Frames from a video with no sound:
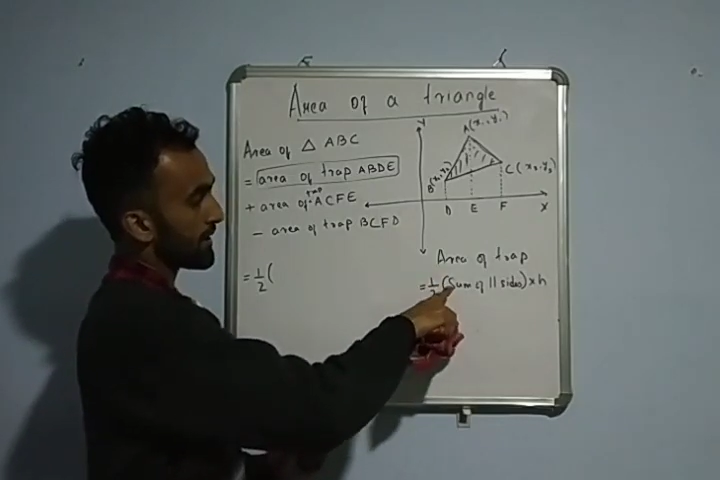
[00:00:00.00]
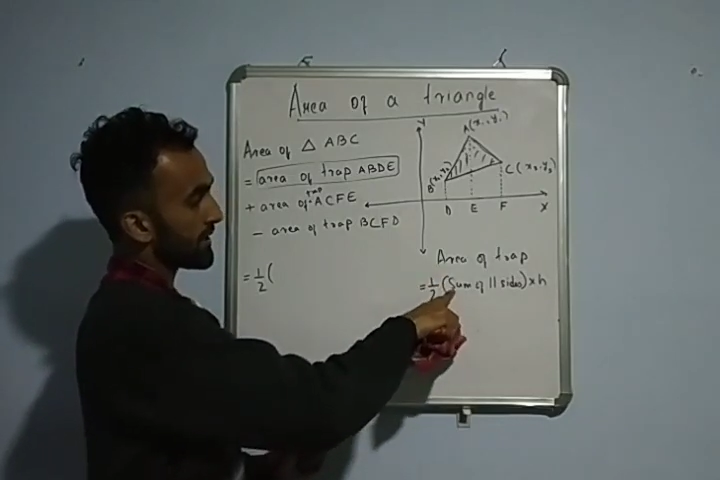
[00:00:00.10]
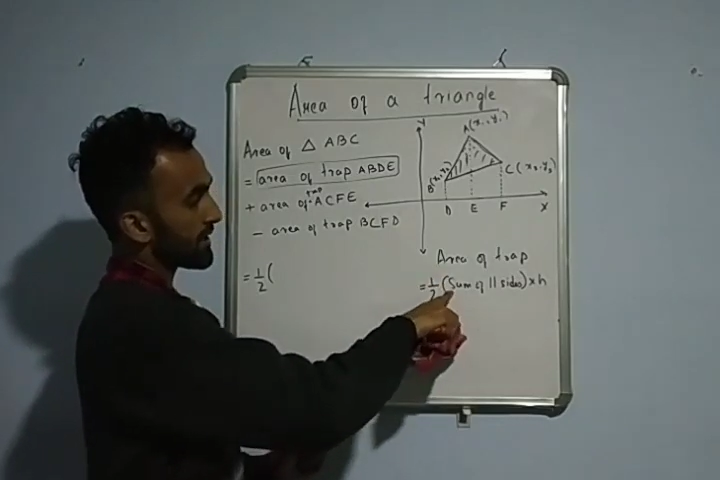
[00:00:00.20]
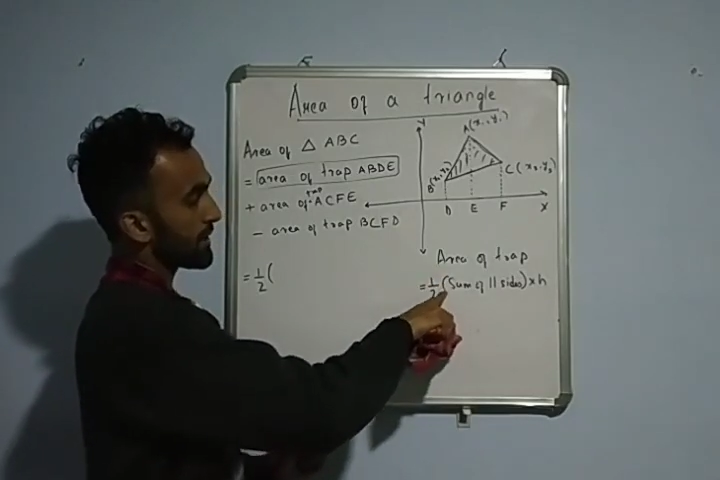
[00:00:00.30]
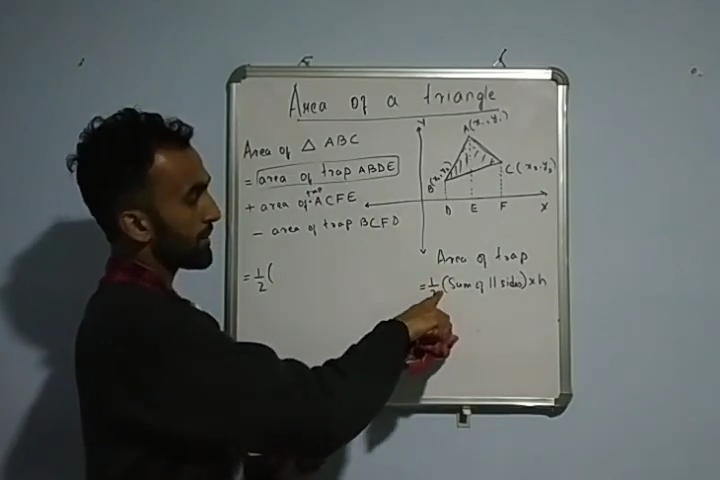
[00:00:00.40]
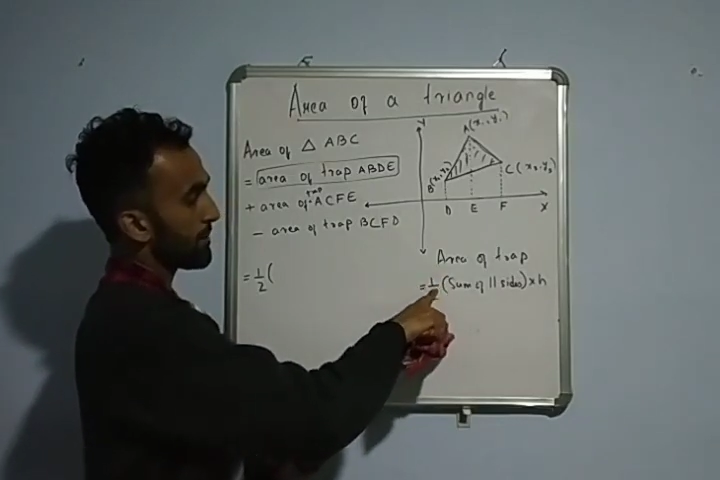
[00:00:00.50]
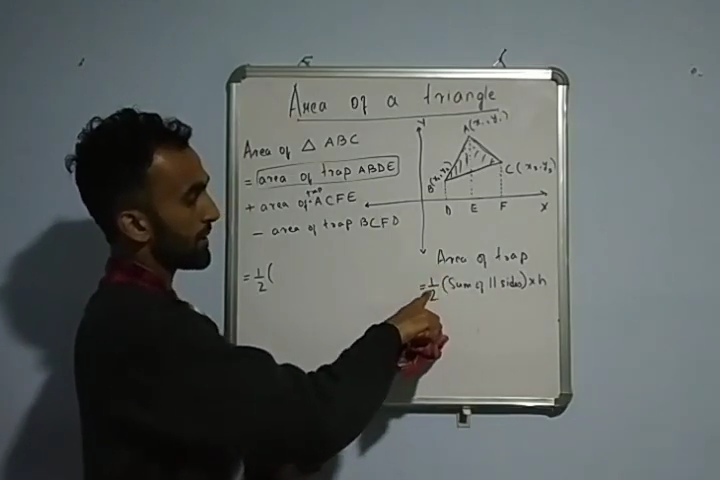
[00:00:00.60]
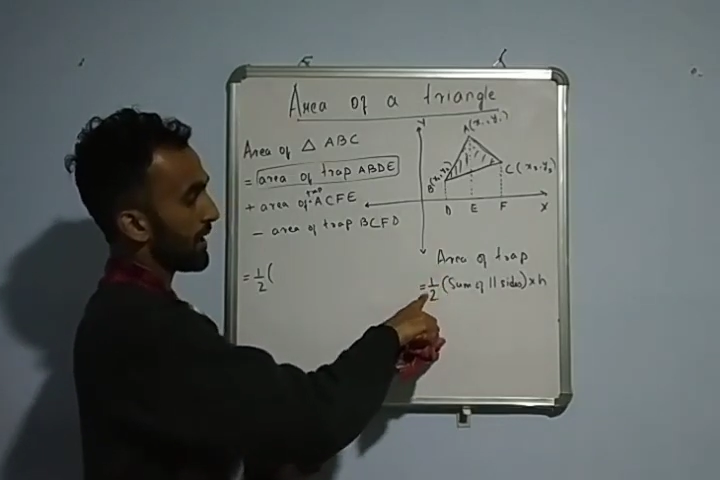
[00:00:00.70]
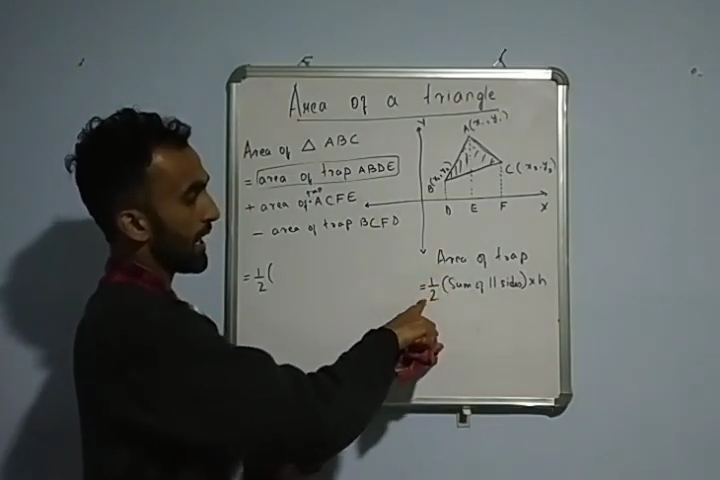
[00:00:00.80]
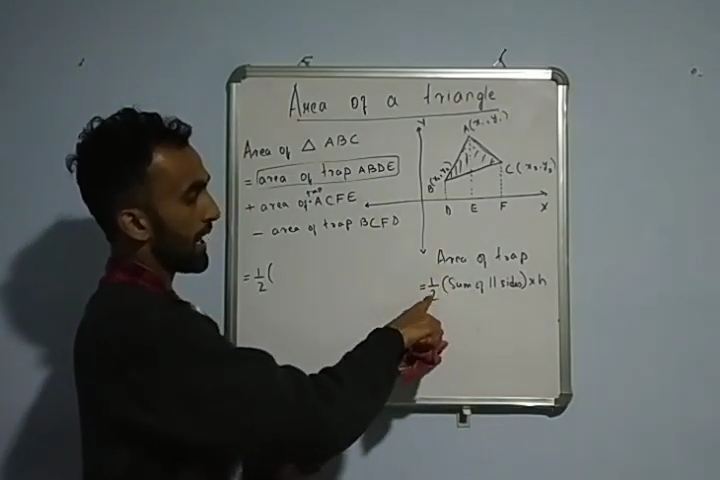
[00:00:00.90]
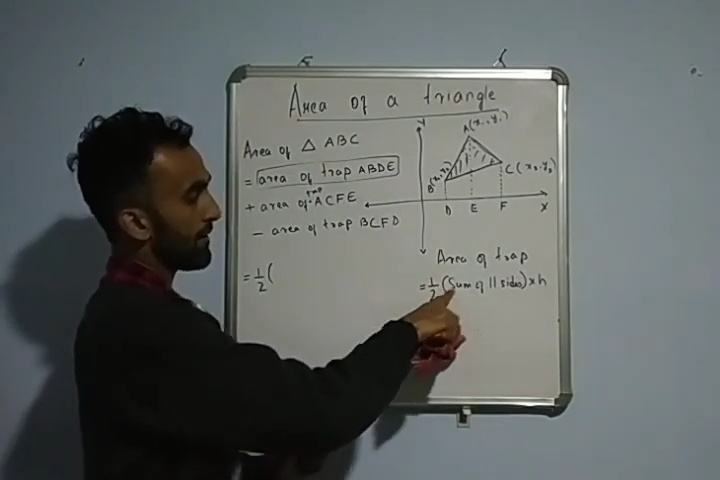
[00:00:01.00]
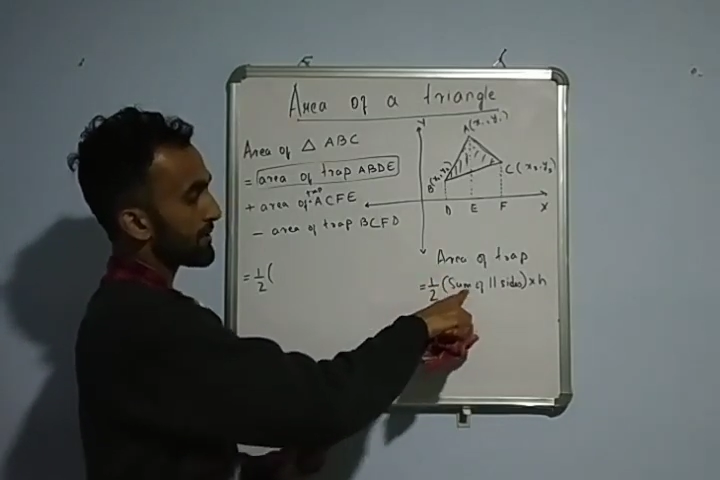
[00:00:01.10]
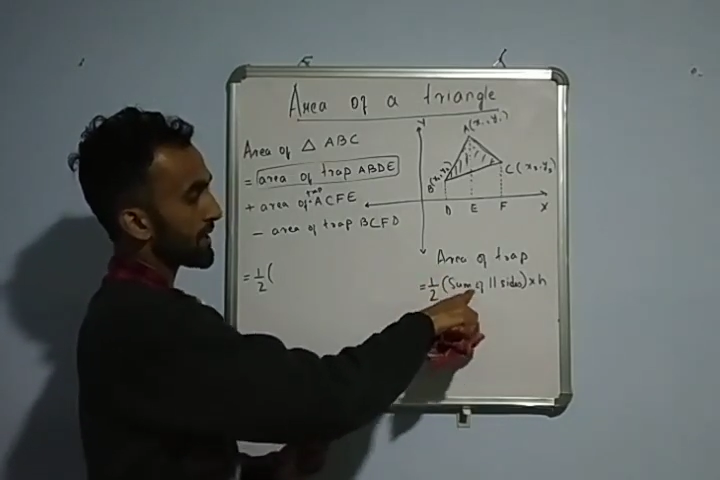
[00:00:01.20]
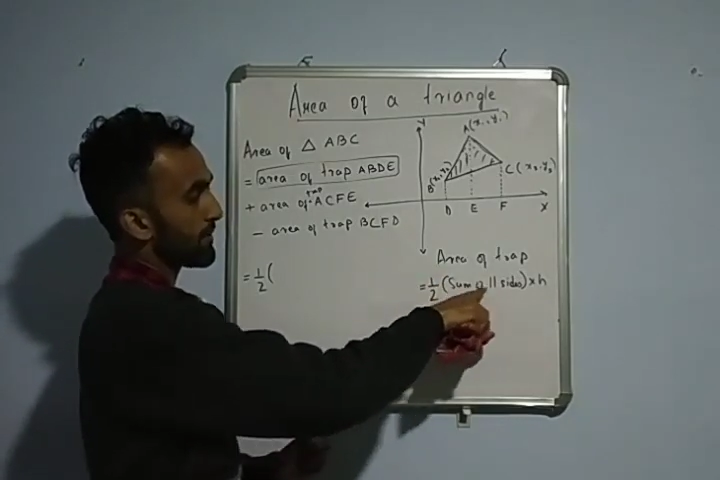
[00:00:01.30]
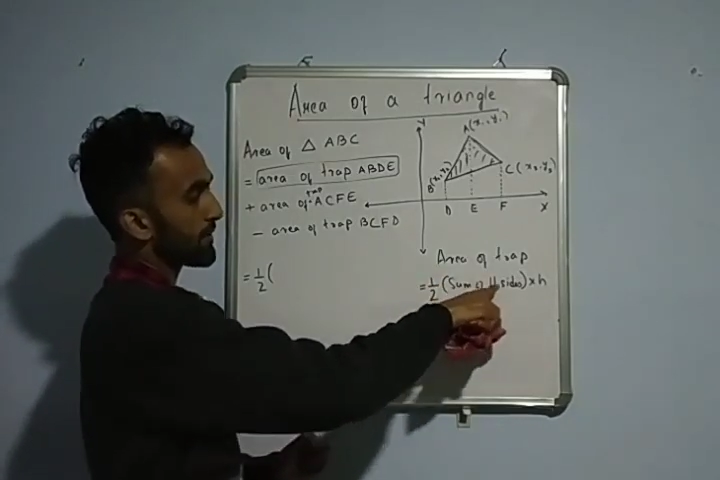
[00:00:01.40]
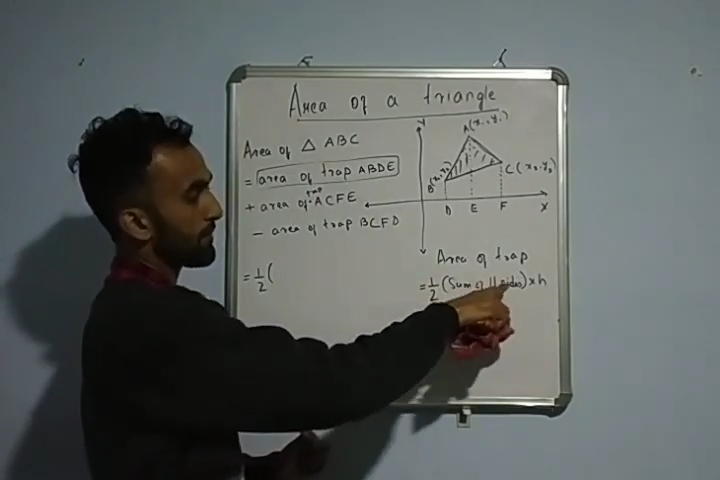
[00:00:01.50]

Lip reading: Just remember, half sum of the